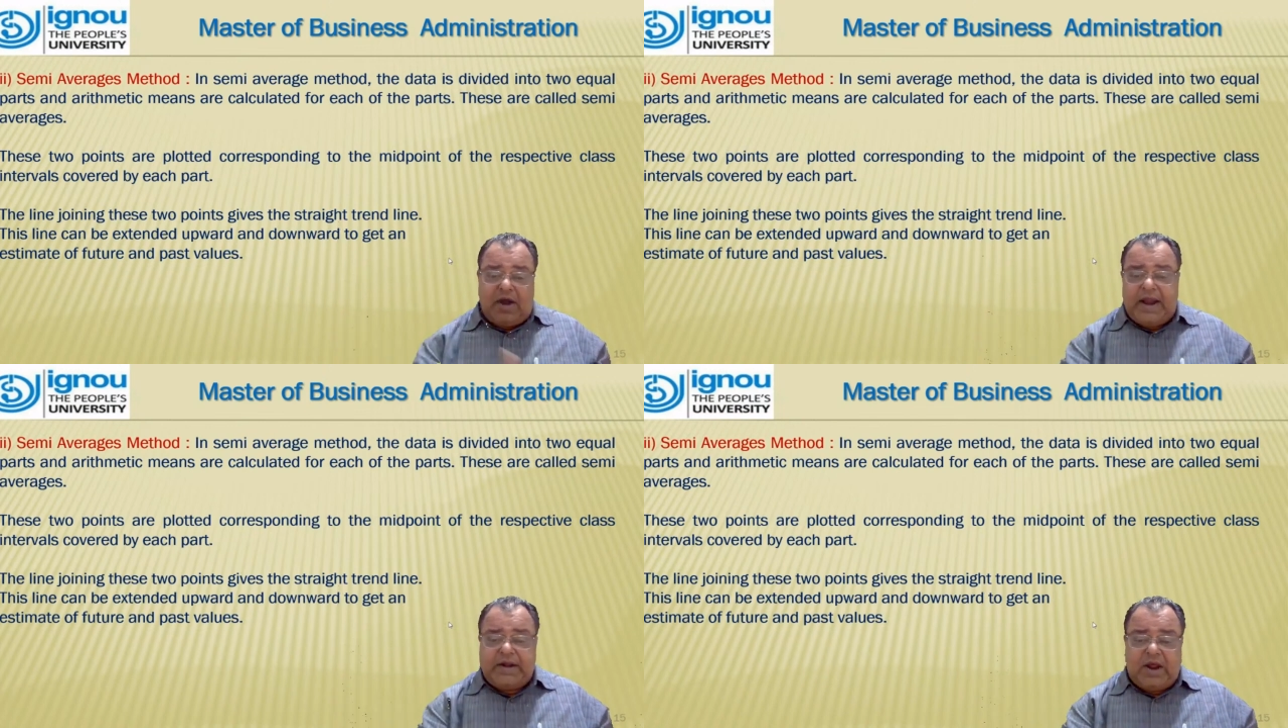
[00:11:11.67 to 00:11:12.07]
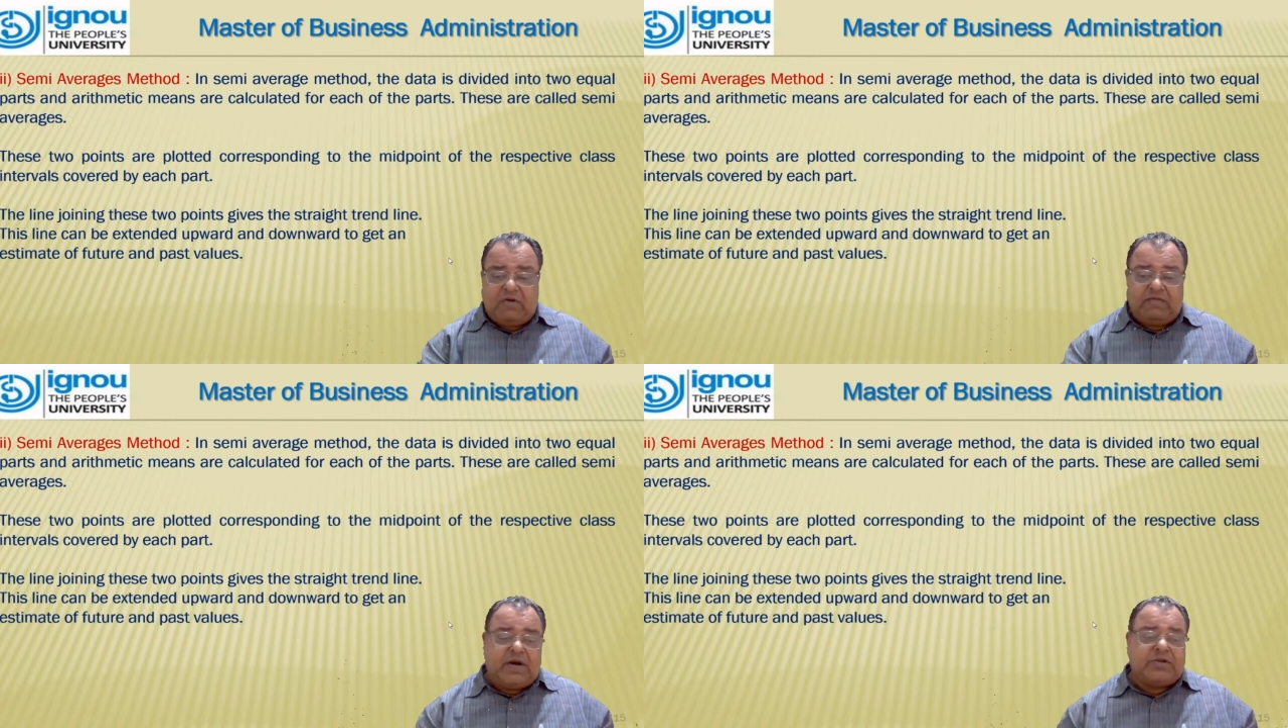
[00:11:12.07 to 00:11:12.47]
and
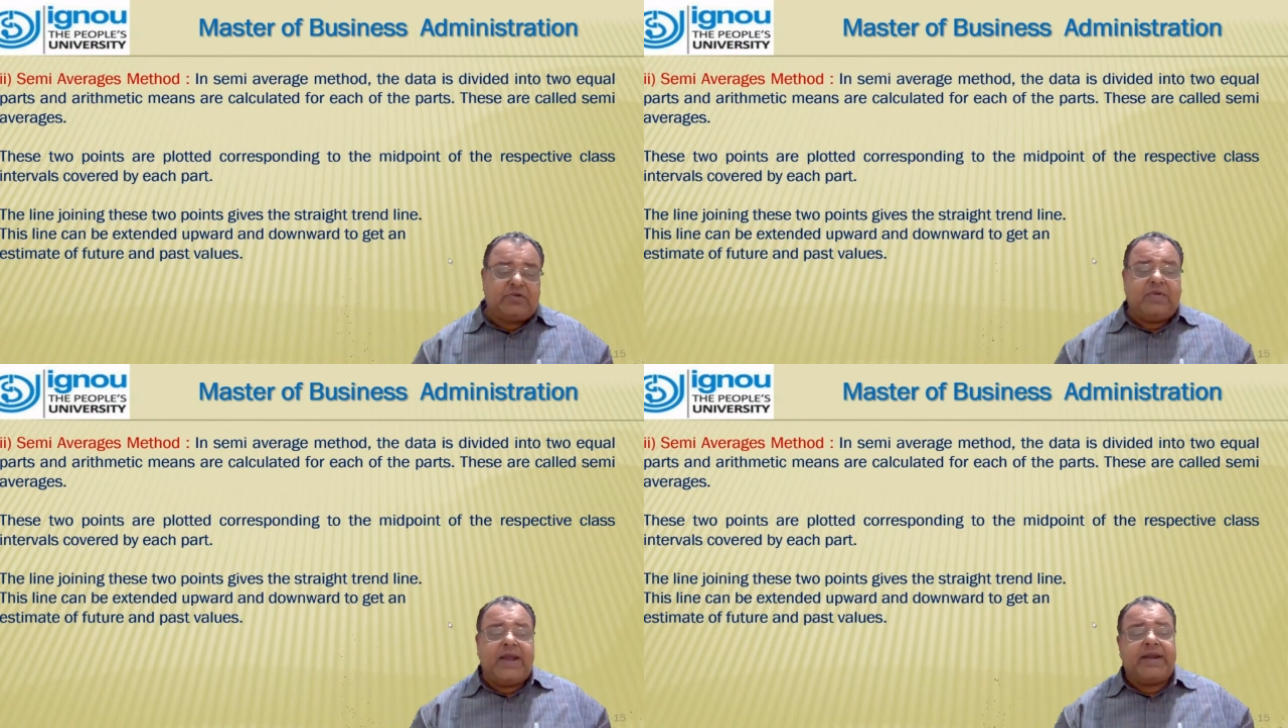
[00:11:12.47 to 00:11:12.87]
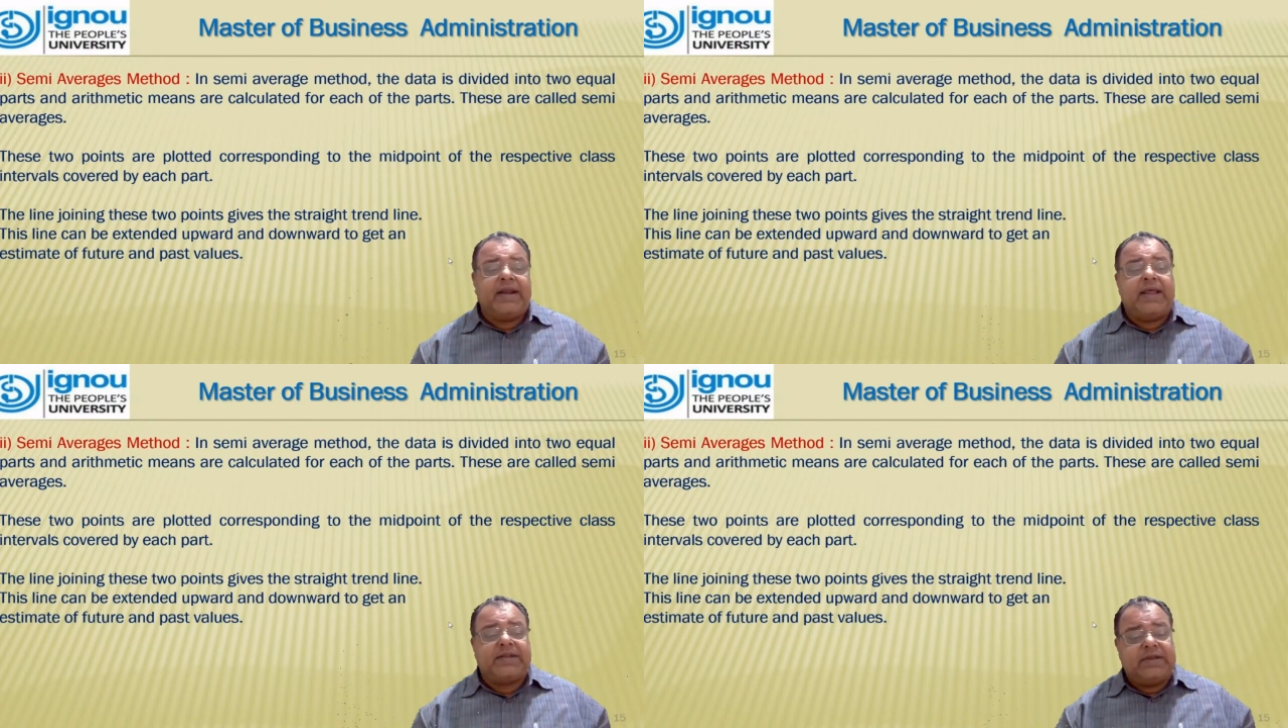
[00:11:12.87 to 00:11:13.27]
downwards to get
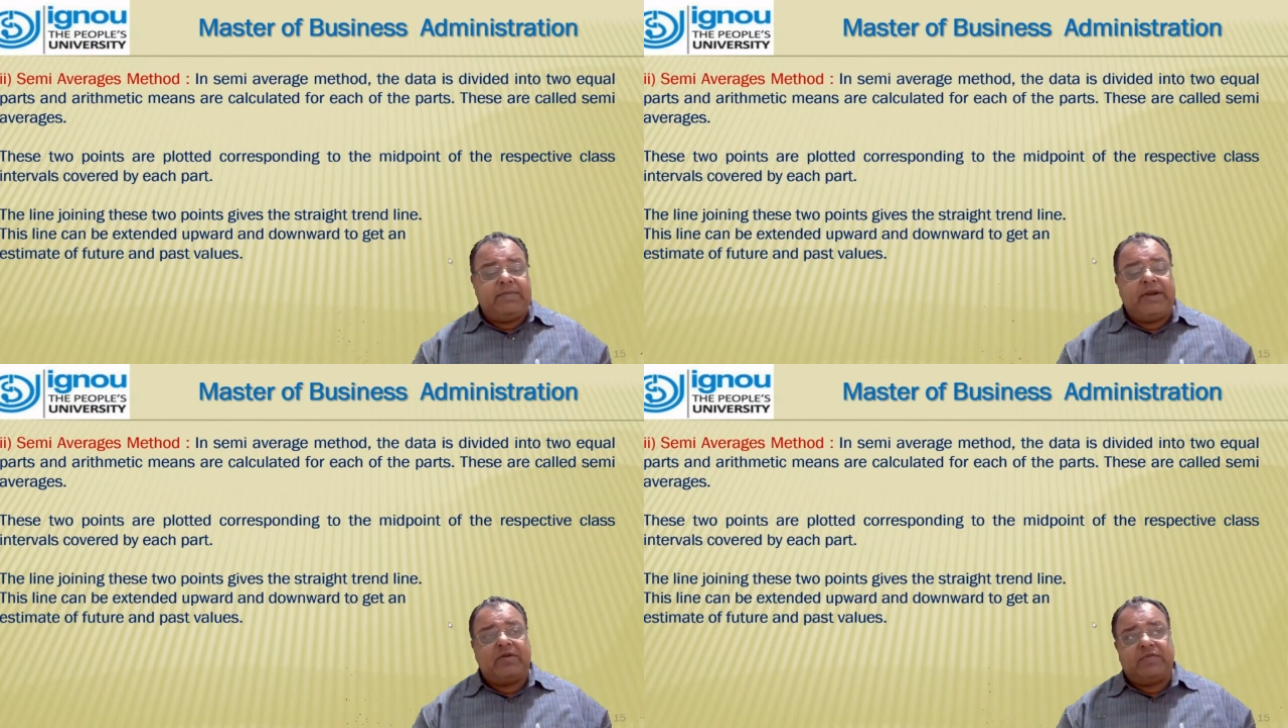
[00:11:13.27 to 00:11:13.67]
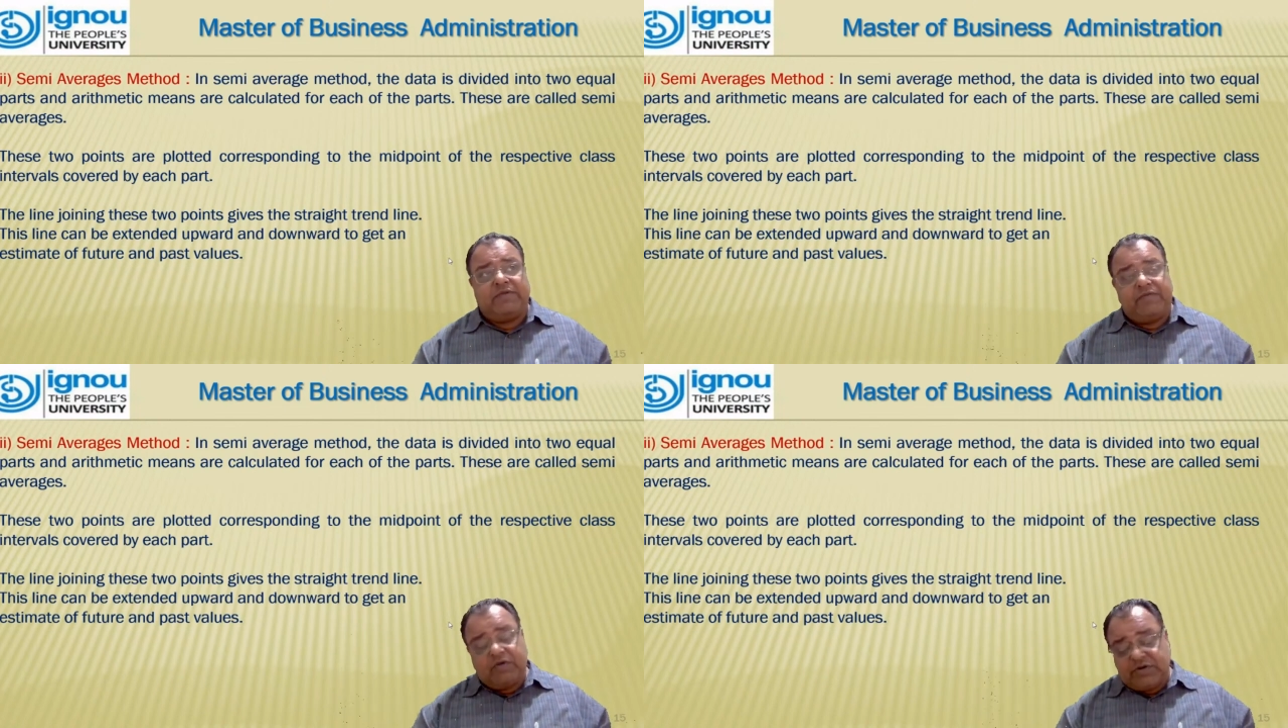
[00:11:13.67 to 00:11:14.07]
an estimate of
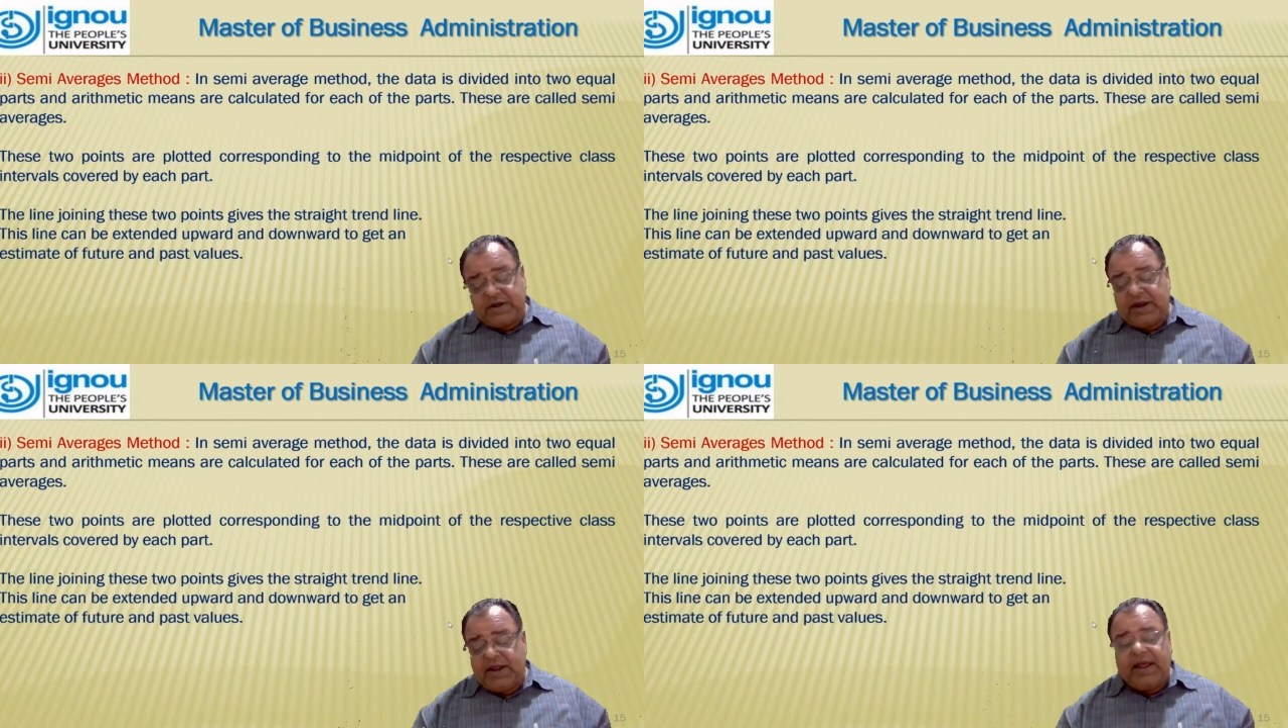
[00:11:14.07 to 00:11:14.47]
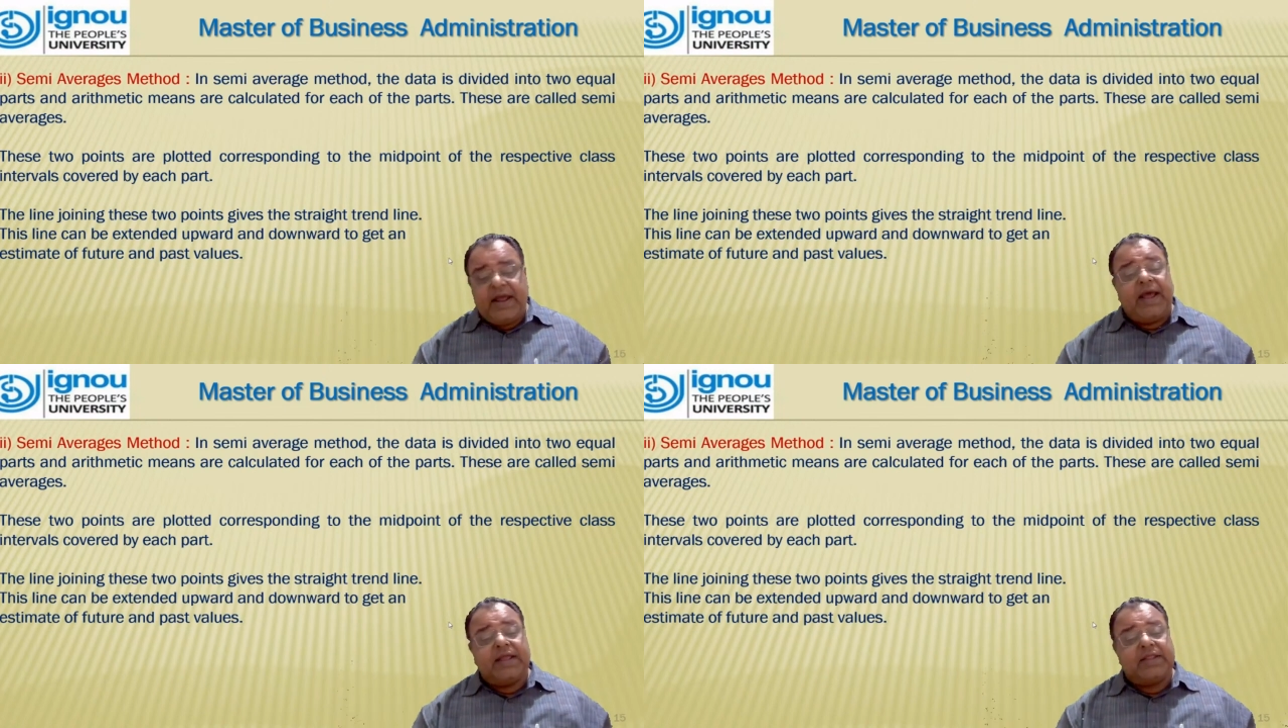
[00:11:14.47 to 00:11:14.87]
the future
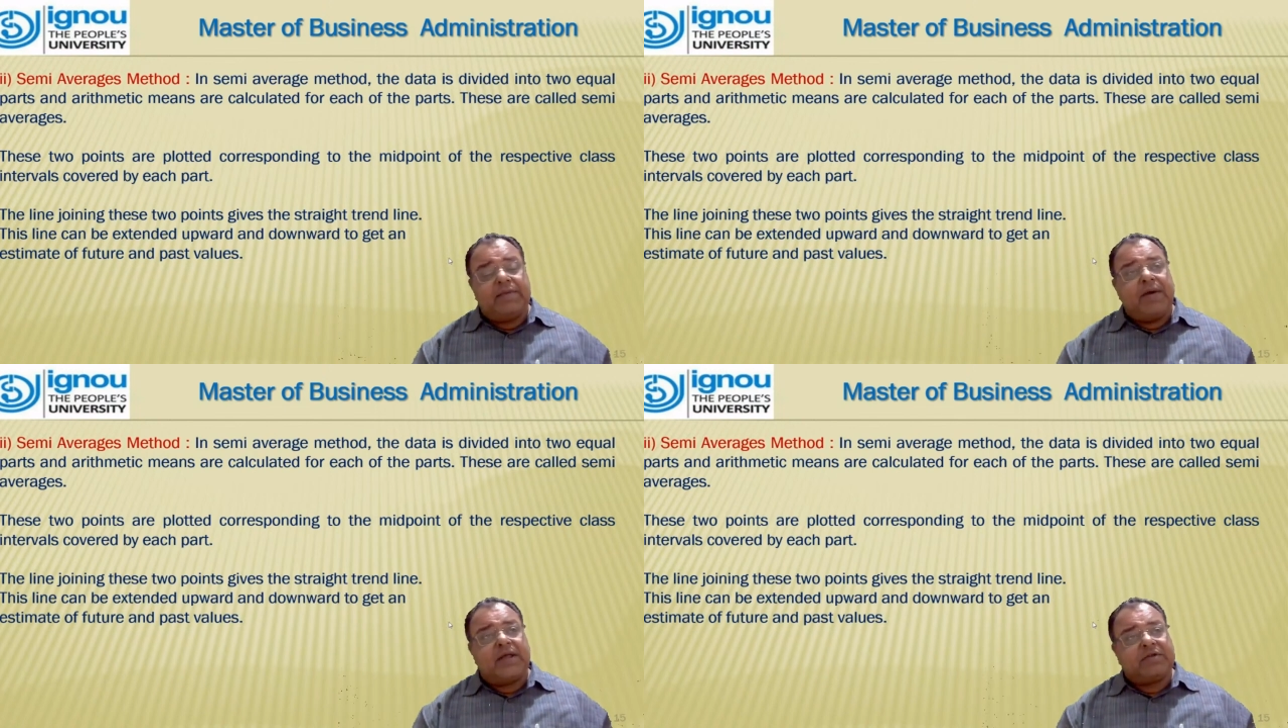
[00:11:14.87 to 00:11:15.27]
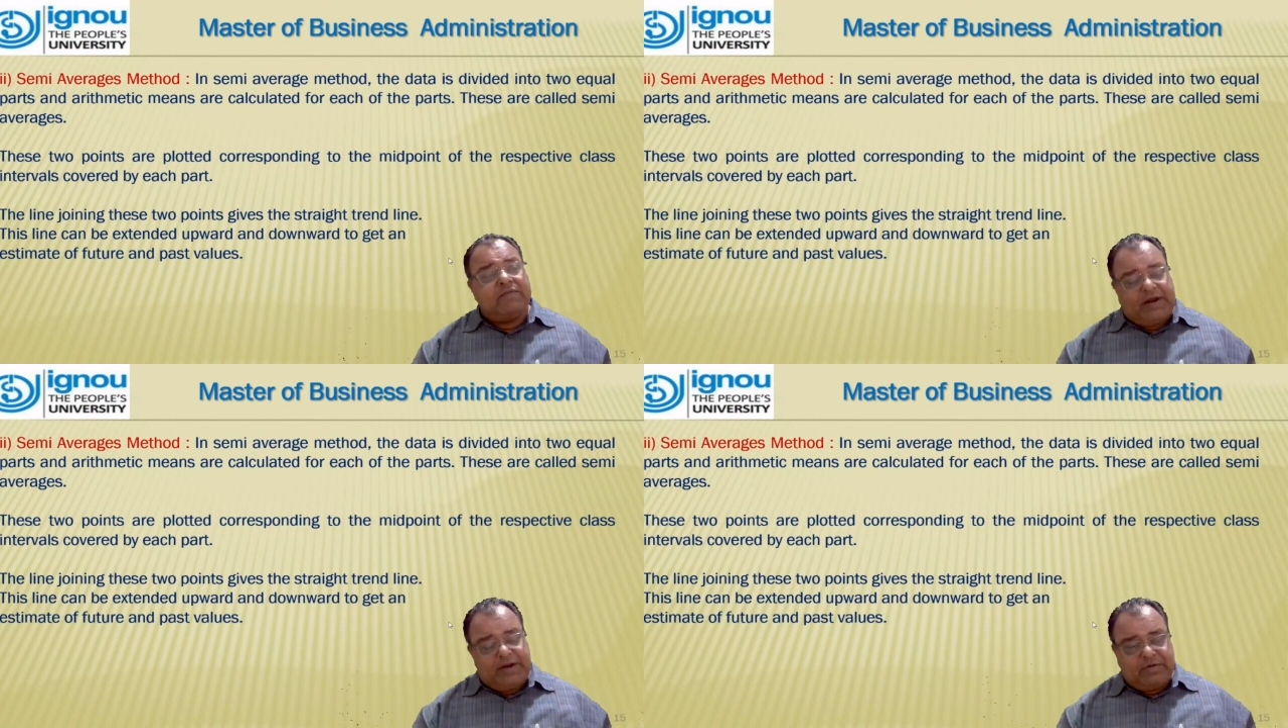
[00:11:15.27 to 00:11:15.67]
and the past
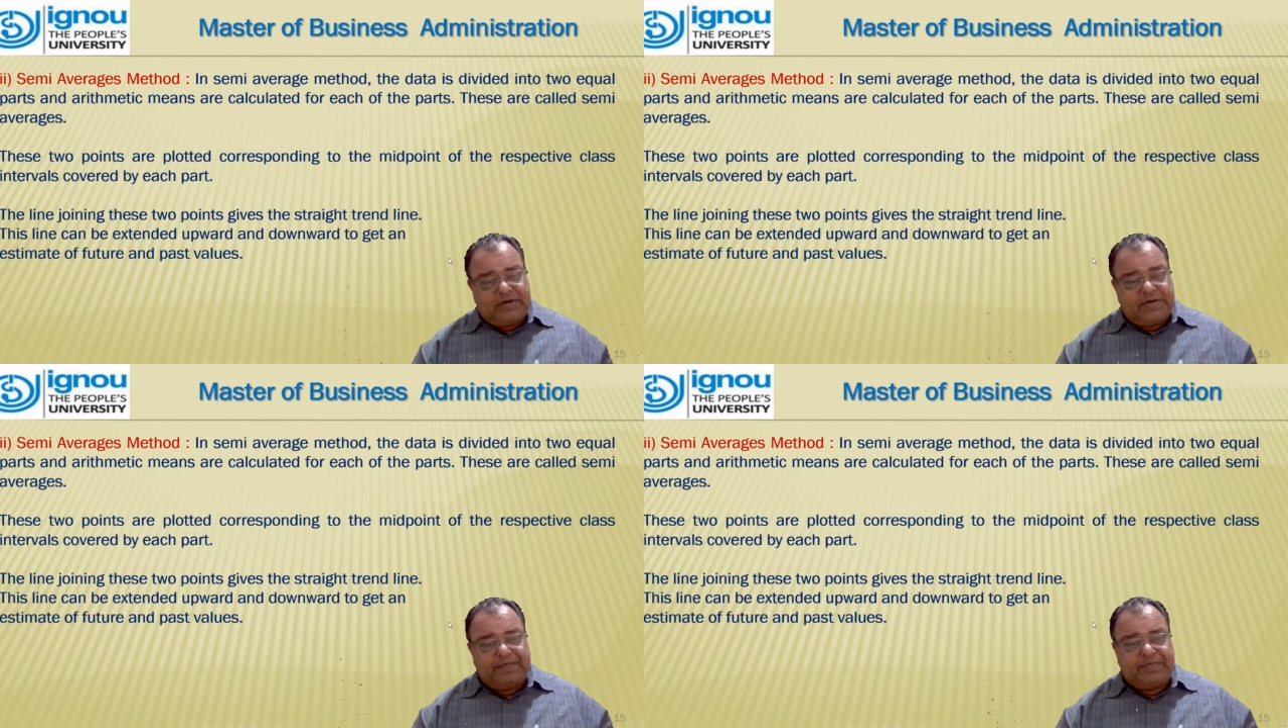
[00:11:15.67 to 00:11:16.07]
values.